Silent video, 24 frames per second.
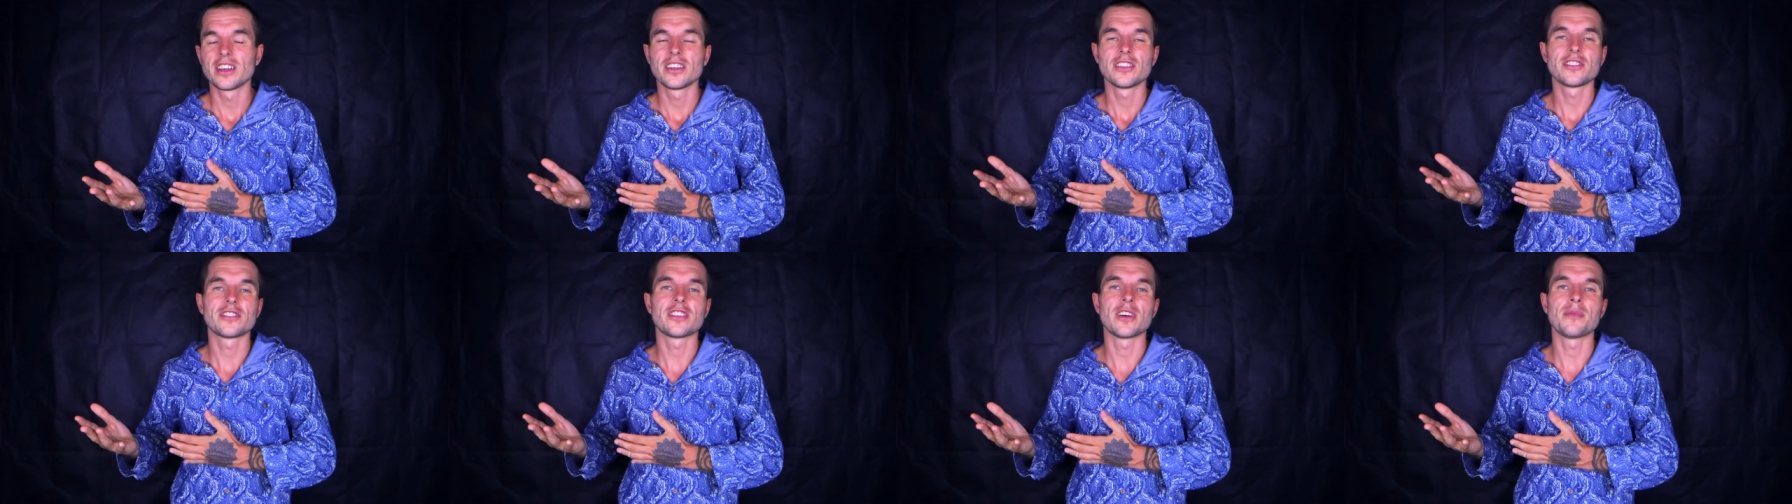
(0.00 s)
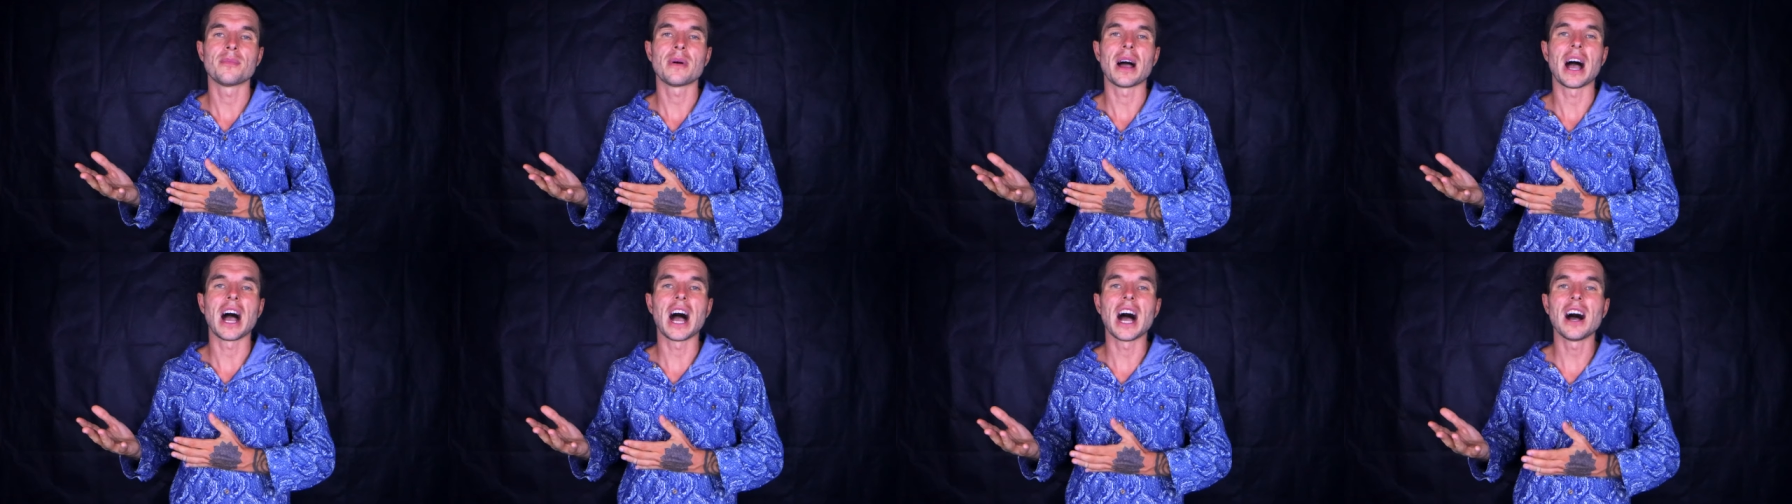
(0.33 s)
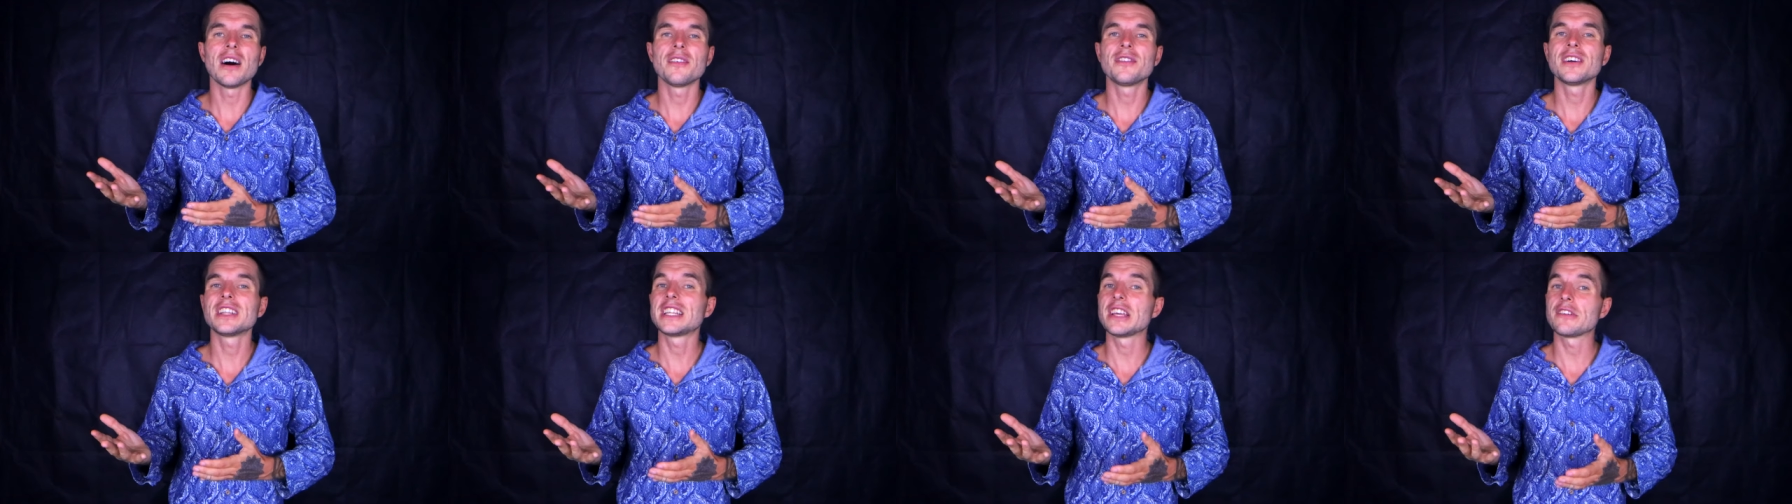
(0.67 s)
some
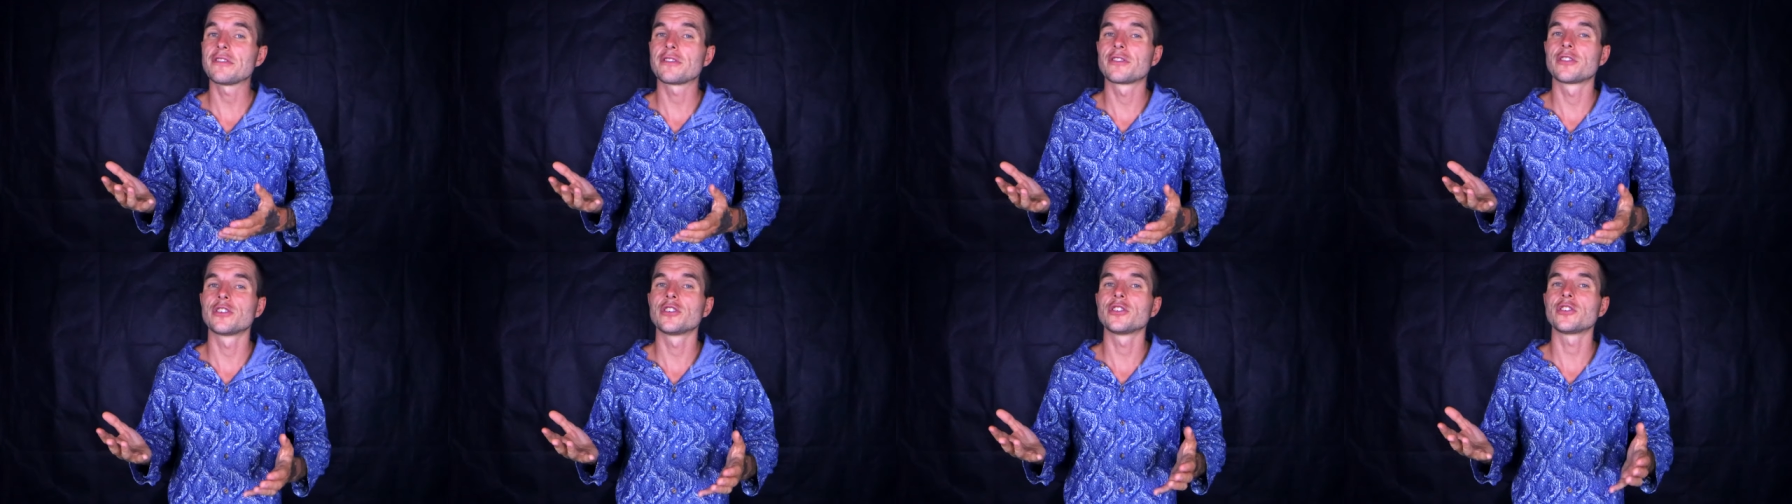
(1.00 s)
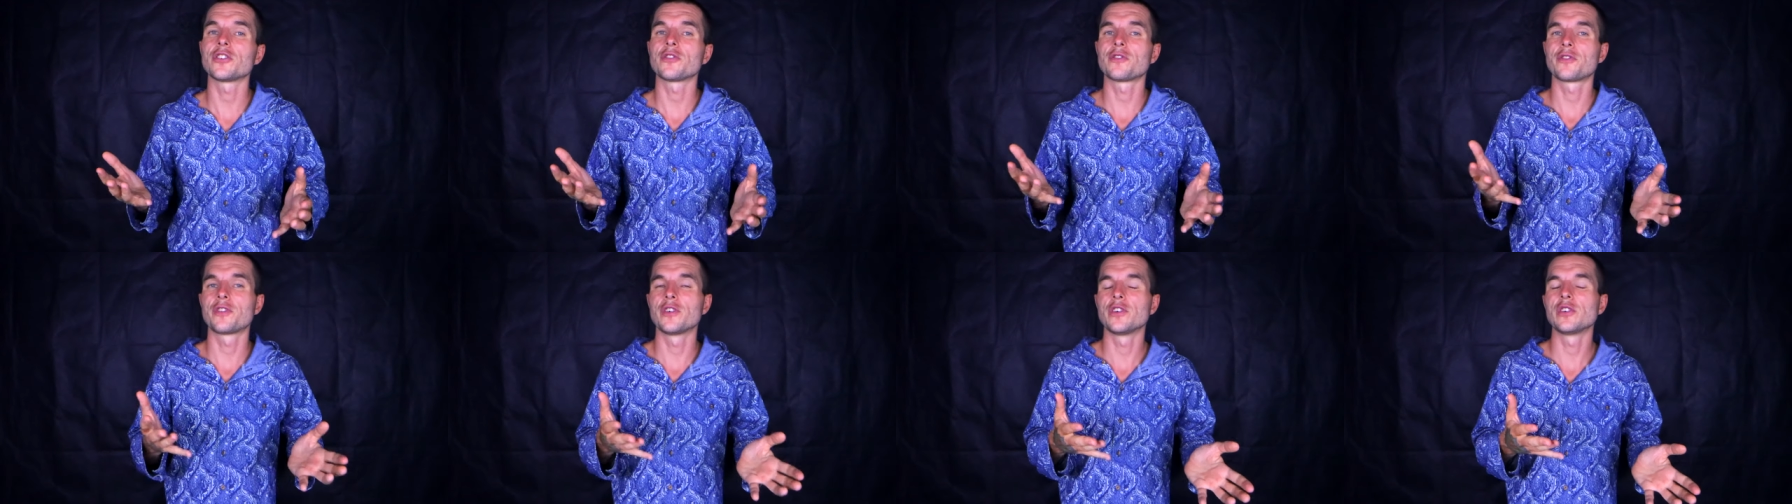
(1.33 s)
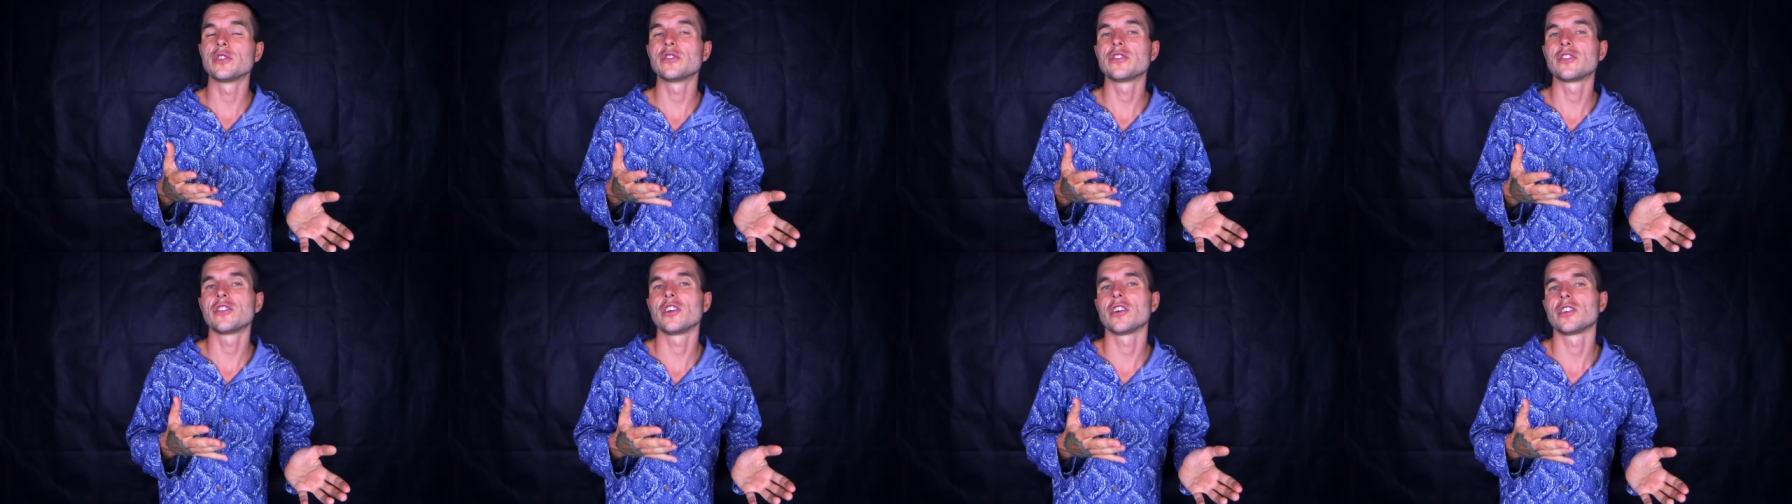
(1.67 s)
other different
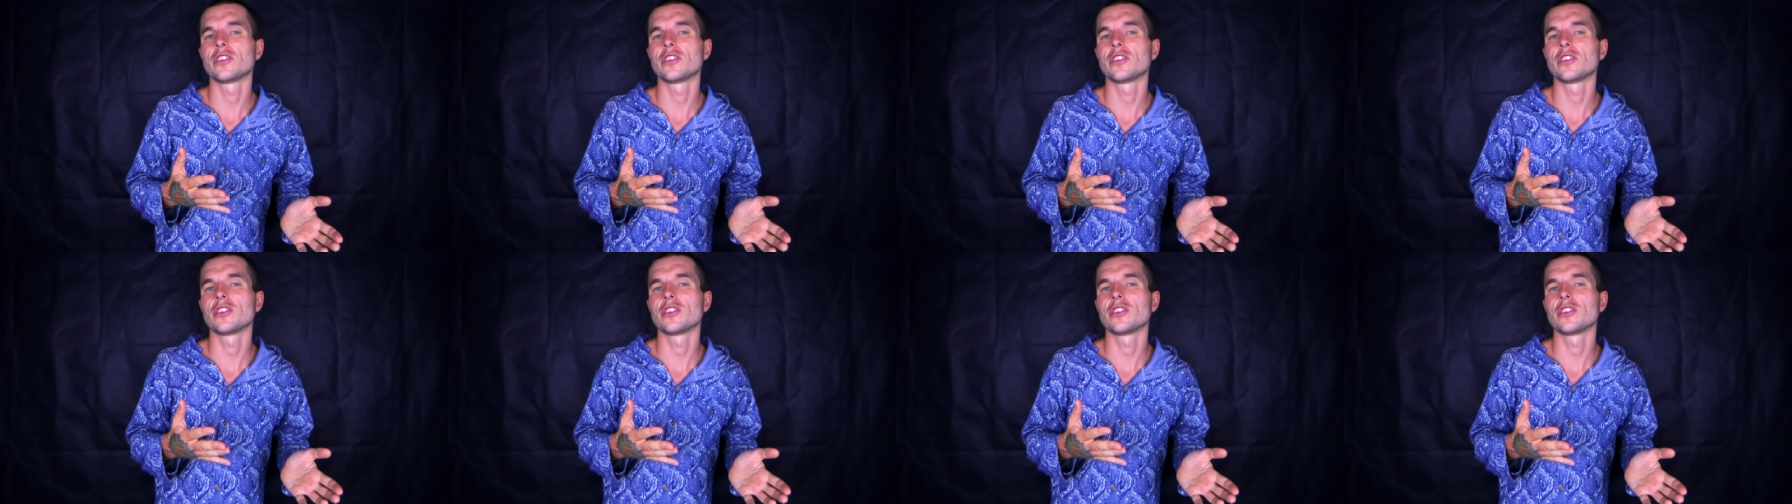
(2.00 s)
foods that